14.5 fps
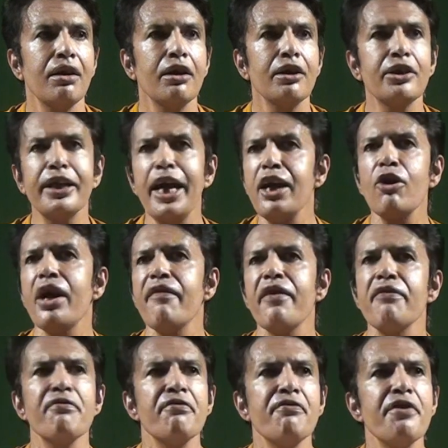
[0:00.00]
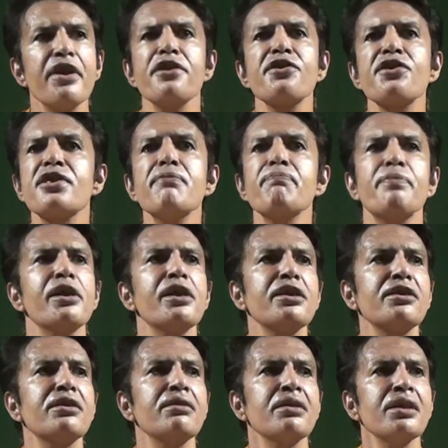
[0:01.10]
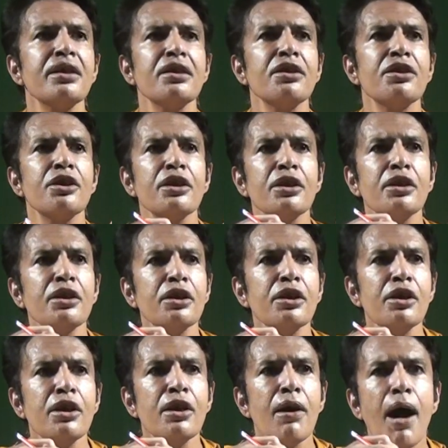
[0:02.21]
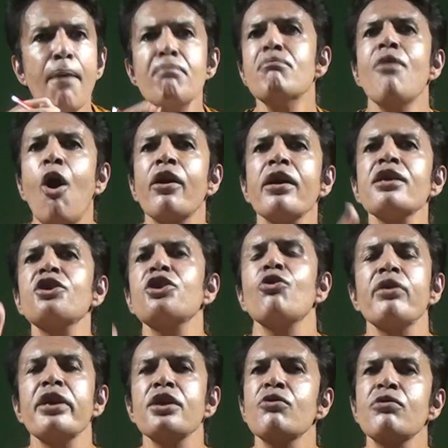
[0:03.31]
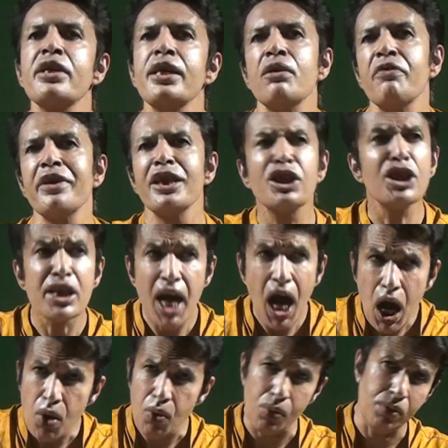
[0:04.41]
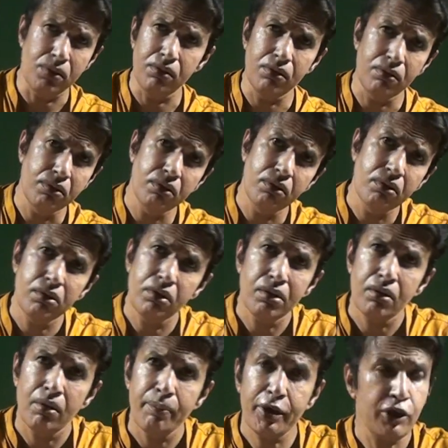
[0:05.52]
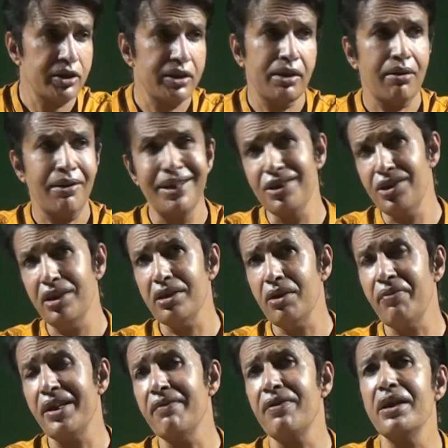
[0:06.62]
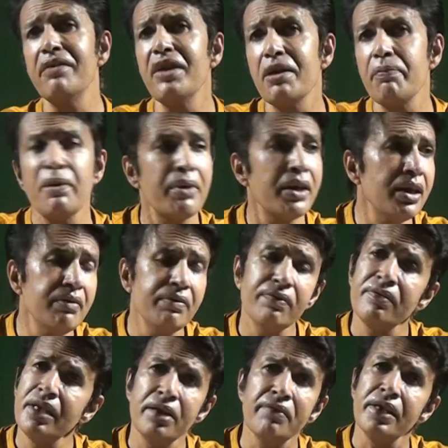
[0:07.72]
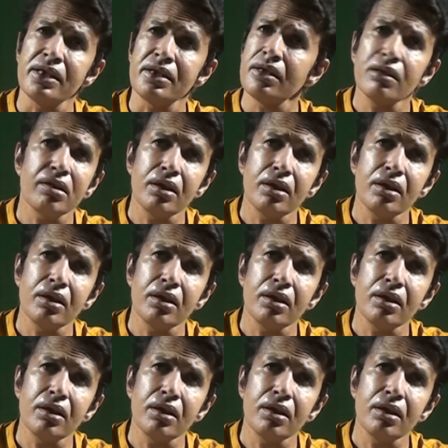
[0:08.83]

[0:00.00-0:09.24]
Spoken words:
You cannot have a very simple, a moral story to deal with it. No. Because culture is a way of living. People live it.